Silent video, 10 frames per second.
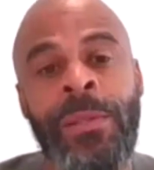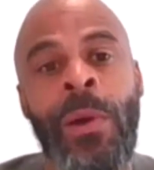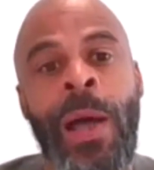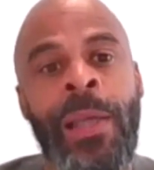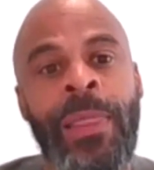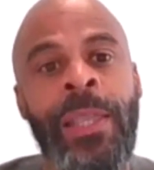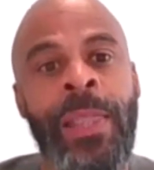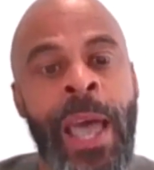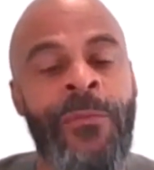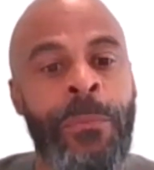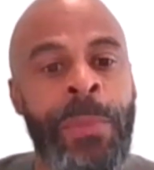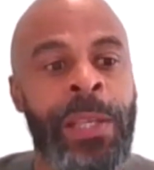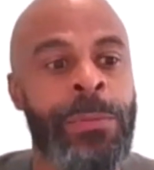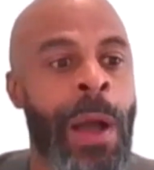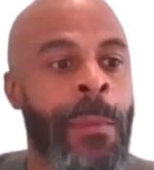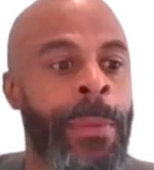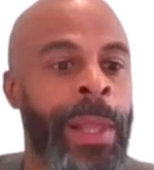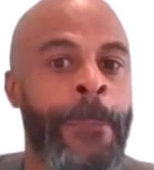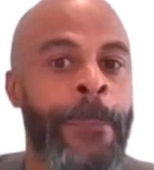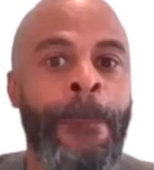So I, I think that for me is
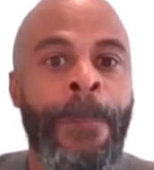probably.